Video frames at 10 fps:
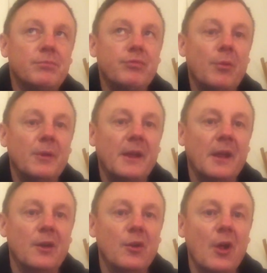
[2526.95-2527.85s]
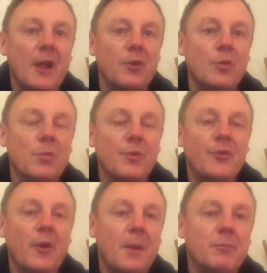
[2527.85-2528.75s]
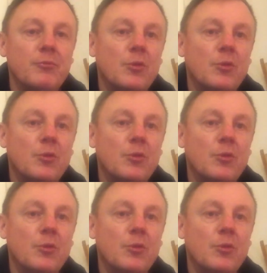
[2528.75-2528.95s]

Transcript: probably in normal time.